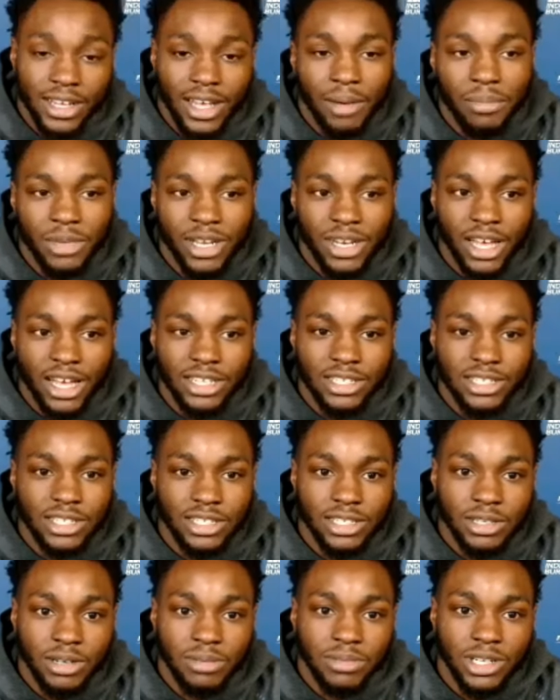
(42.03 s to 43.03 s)
I mean that
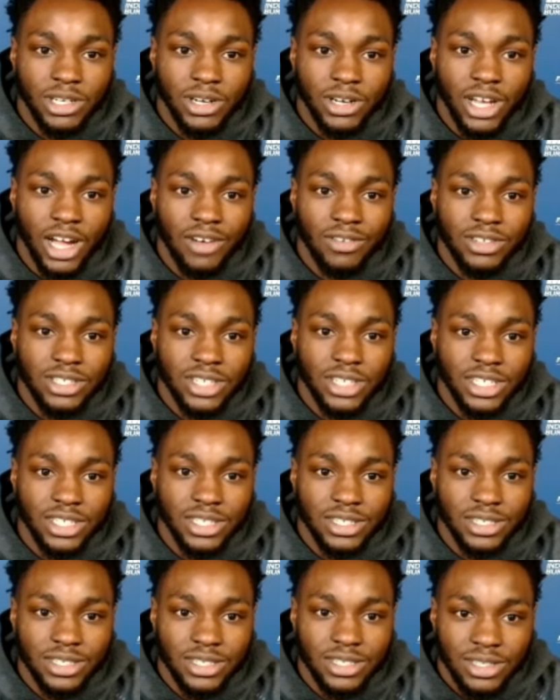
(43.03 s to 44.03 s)
them little
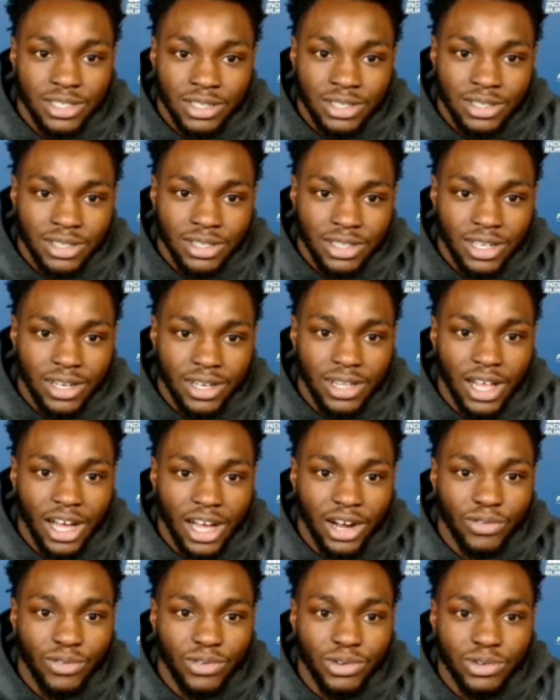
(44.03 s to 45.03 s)
conversations in the
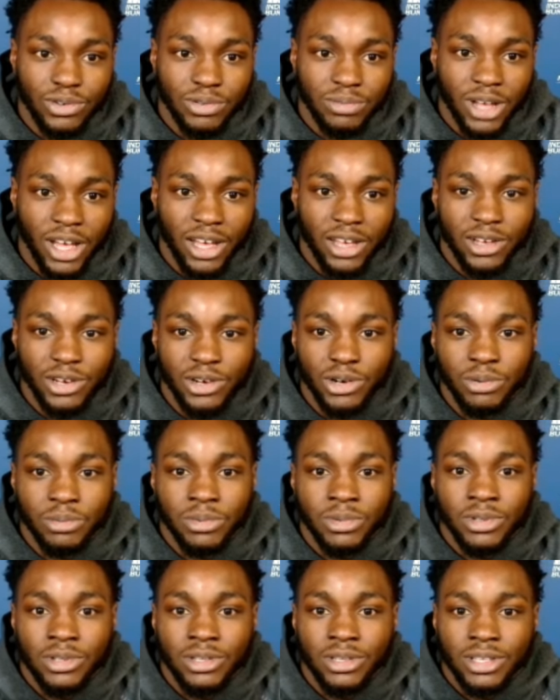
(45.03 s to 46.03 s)
locker room, that
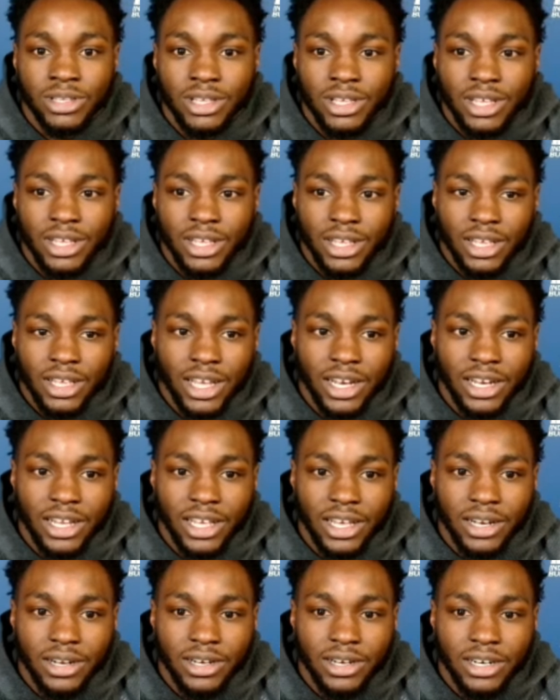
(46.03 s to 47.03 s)
helped. And
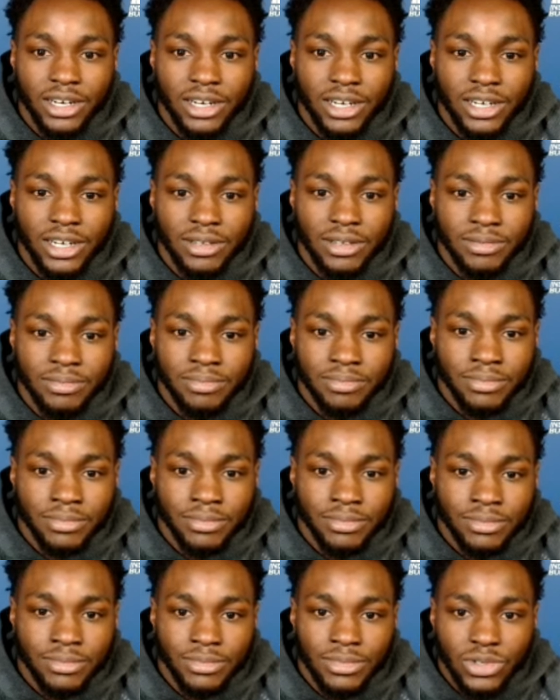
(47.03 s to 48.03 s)

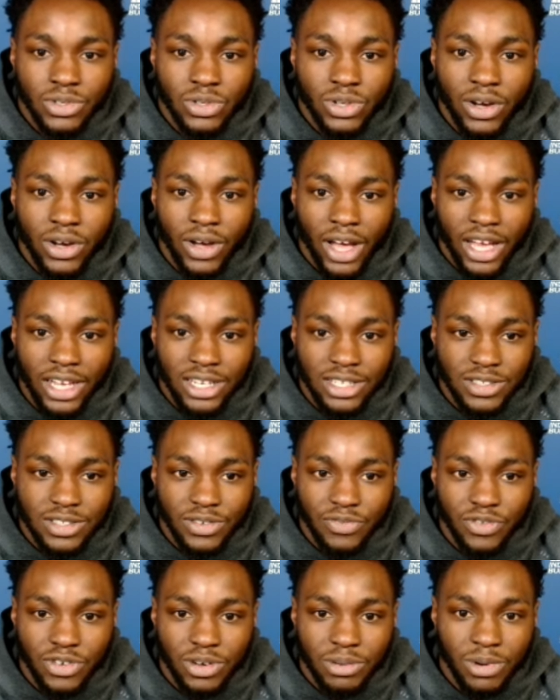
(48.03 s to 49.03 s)
then as the
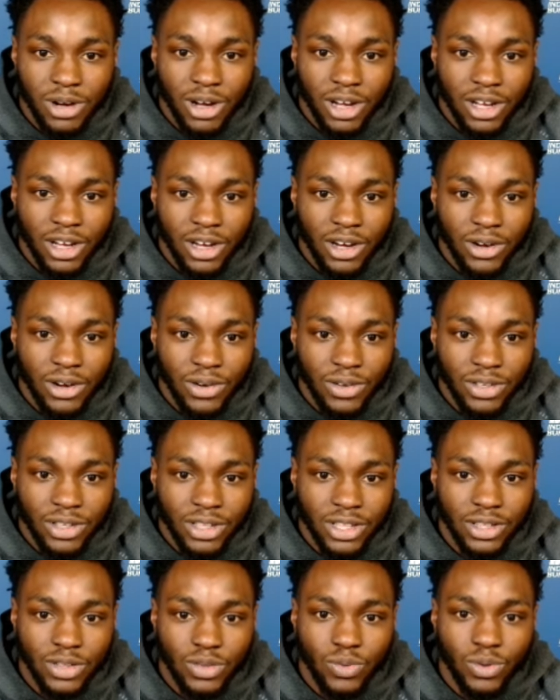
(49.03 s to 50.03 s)
football go,
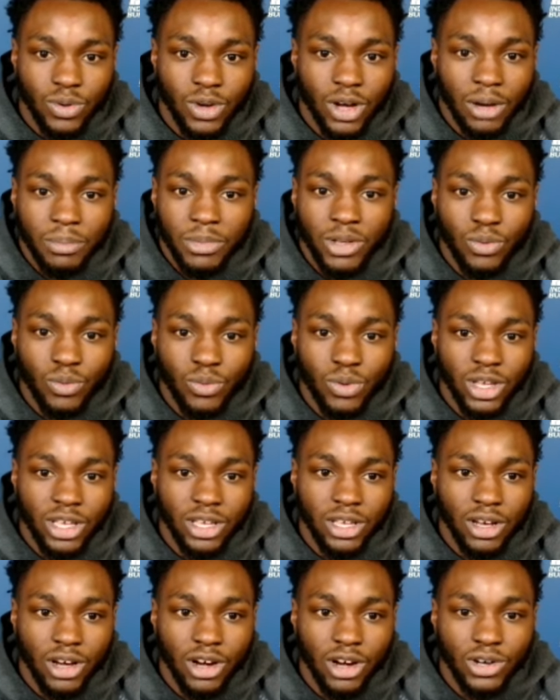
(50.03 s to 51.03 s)
I mean
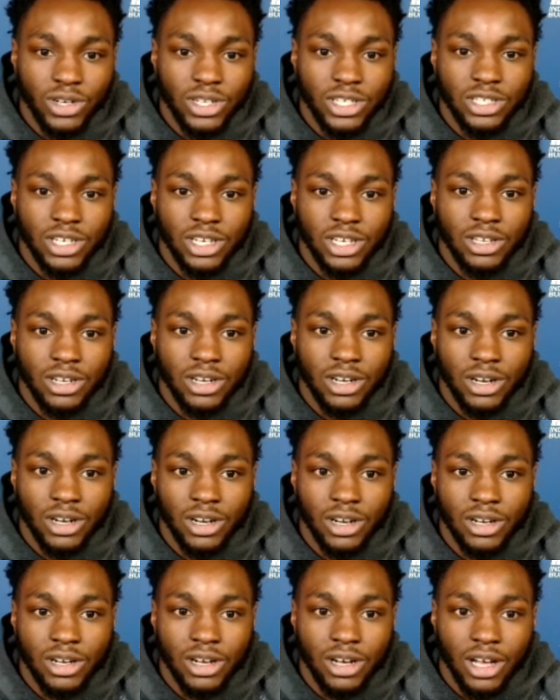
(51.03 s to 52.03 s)
we hold each other
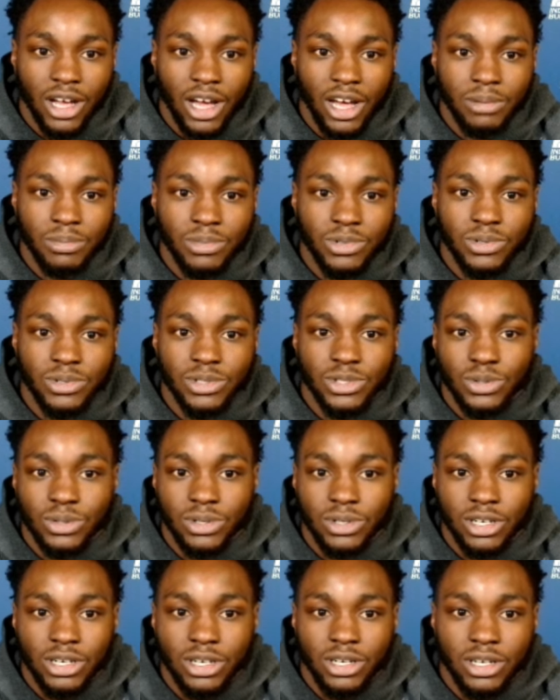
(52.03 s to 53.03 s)
accountable
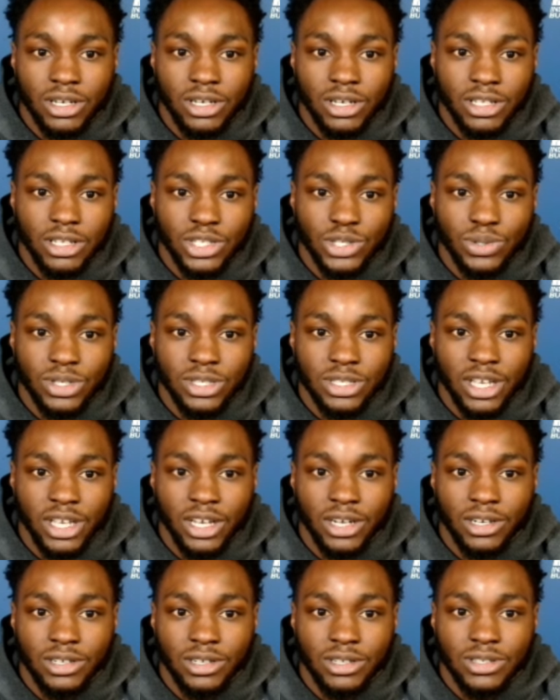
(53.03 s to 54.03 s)
to a
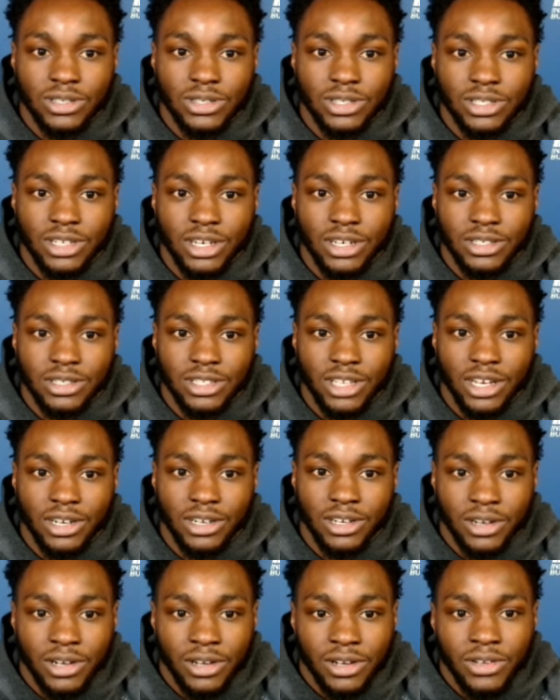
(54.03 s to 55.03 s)
standard, to a certain
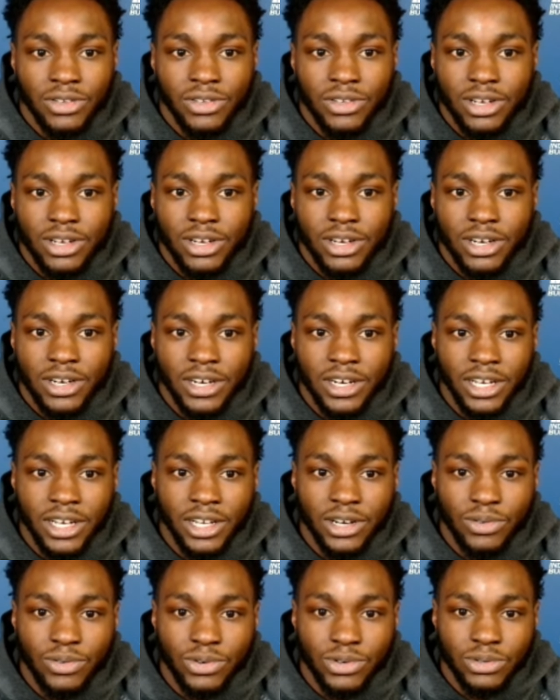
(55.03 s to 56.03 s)
standard
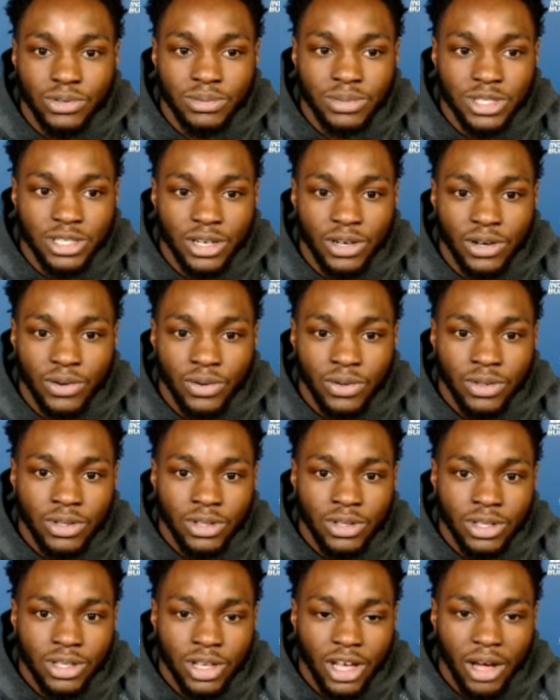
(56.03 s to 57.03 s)
in the room. So
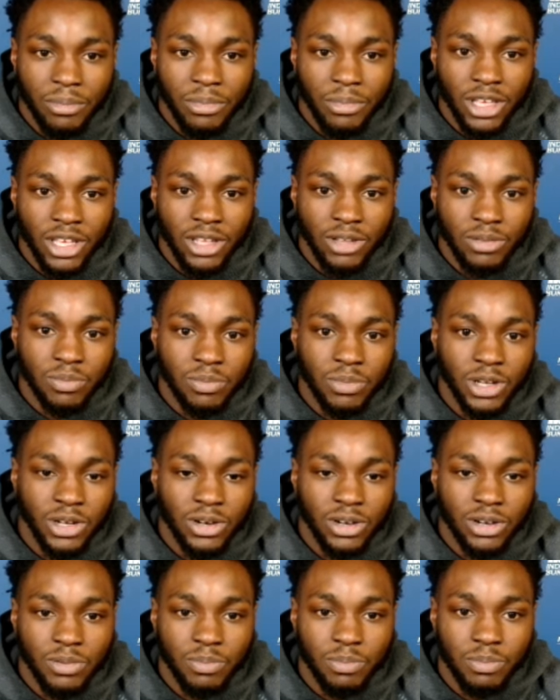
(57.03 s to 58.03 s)
I mean
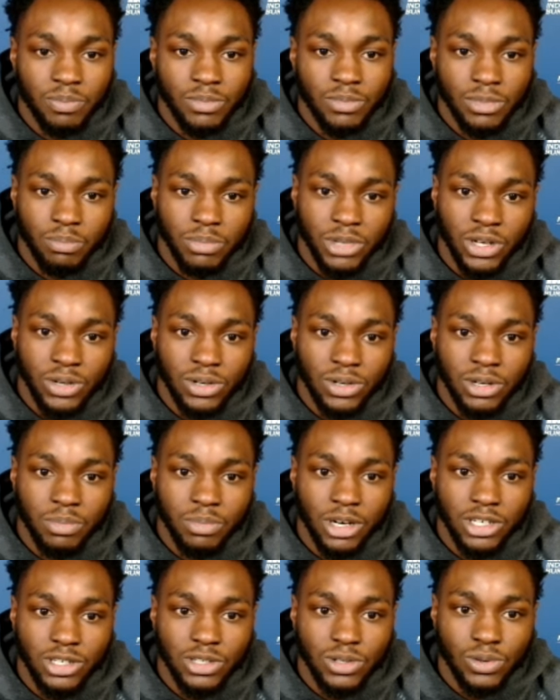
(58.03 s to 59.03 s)
building them
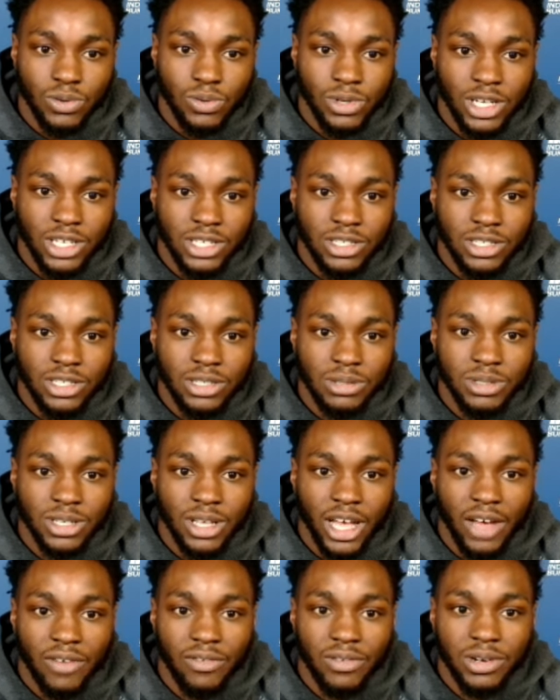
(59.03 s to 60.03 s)
personal relationships and
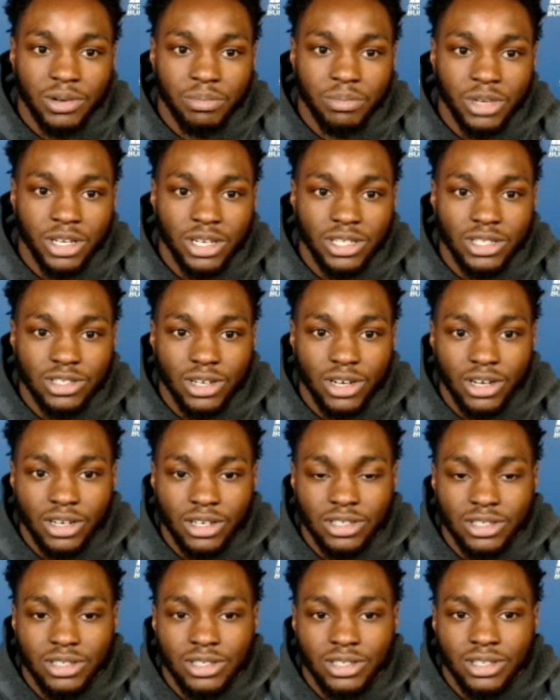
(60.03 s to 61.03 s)
having them many
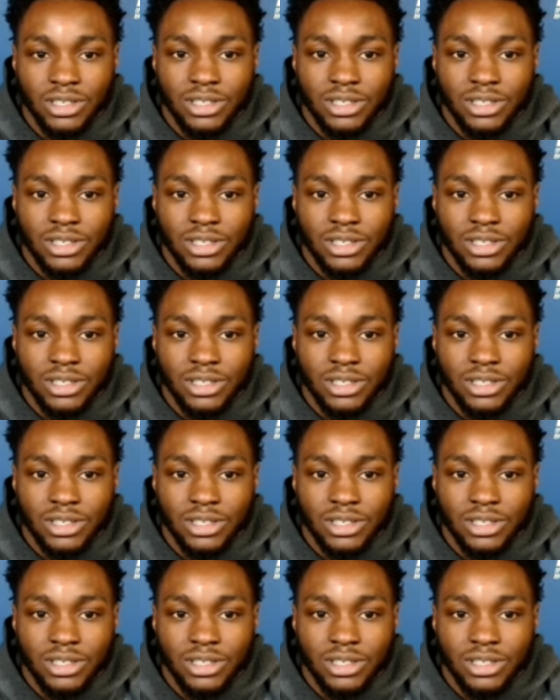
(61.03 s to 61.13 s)
talks,